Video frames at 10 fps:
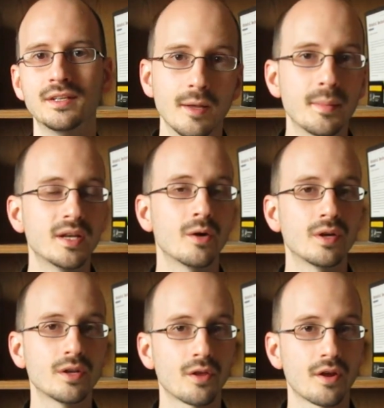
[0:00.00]
Let me know
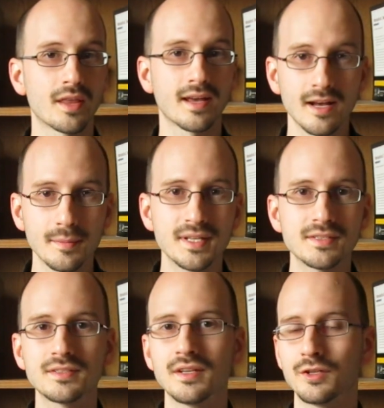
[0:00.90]
what you thought in the
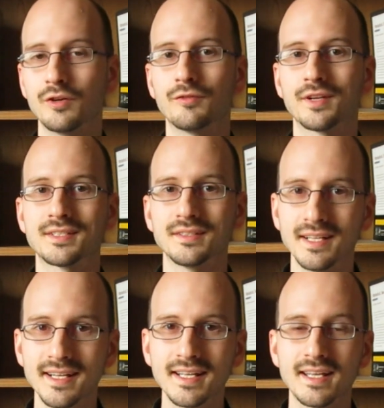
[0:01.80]
comments, don't forget to
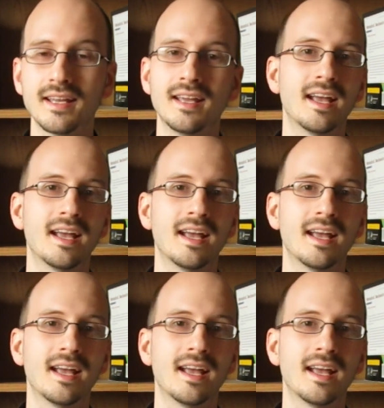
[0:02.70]
like,